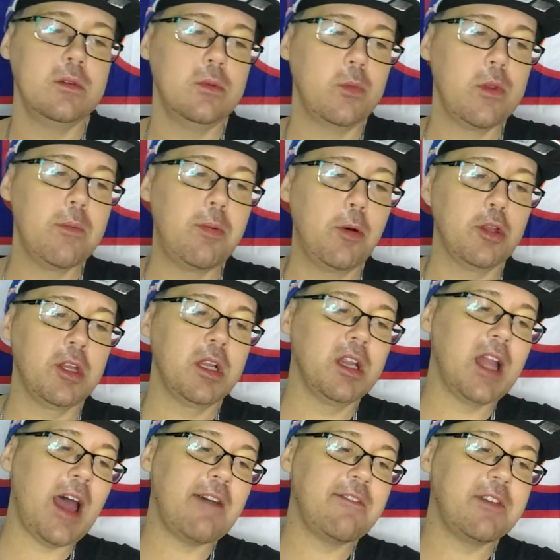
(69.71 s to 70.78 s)
We pulled
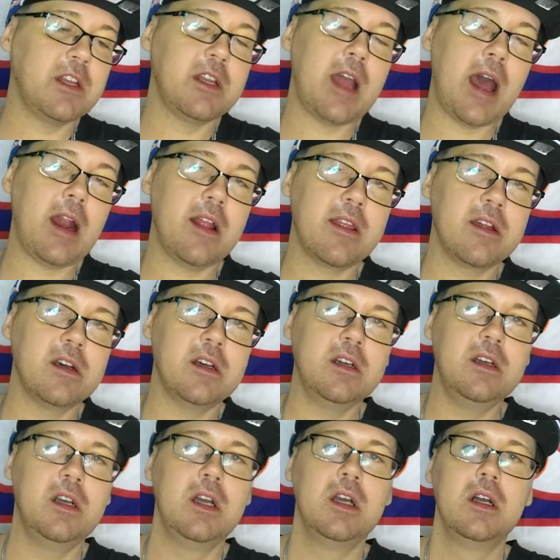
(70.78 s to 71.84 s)
11 out of the...